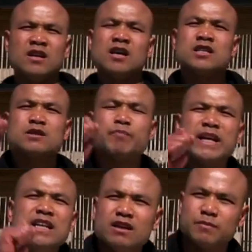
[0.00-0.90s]

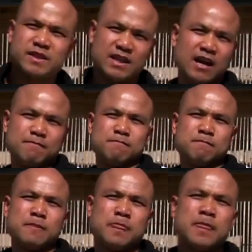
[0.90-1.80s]
Spending a little bit of time
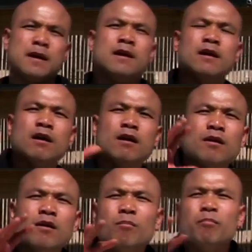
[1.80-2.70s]

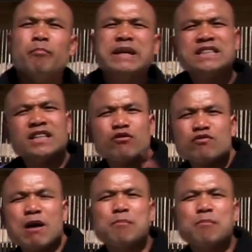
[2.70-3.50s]
messing around,